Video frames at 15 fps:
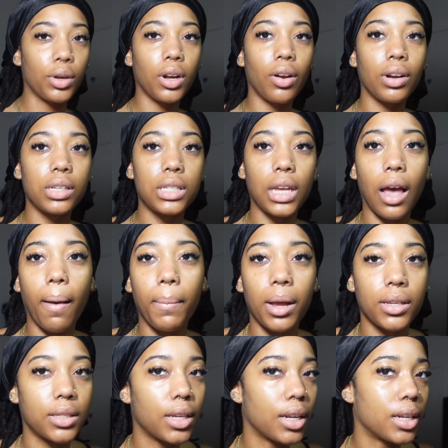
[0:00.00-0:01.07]
can already see how my
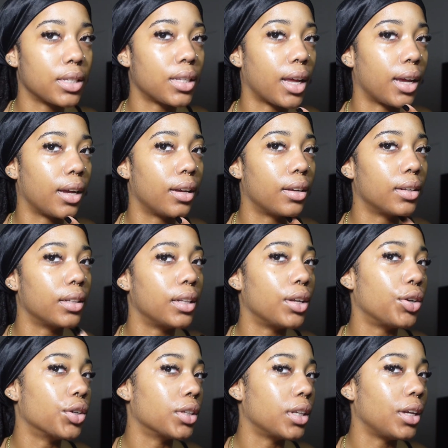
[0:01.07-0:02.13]
skin is like
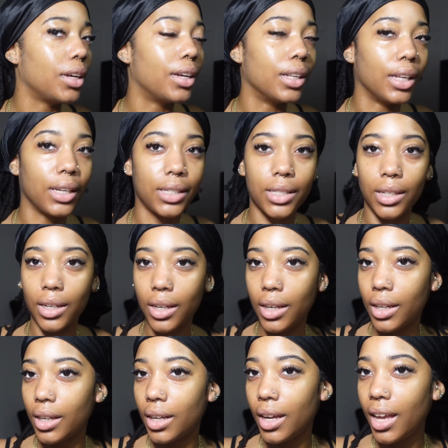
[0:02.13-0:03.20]
literally
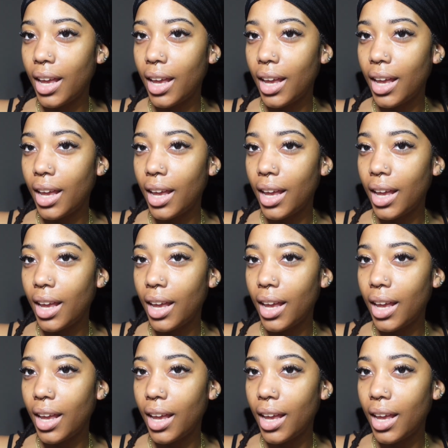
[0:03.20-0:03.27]
glistening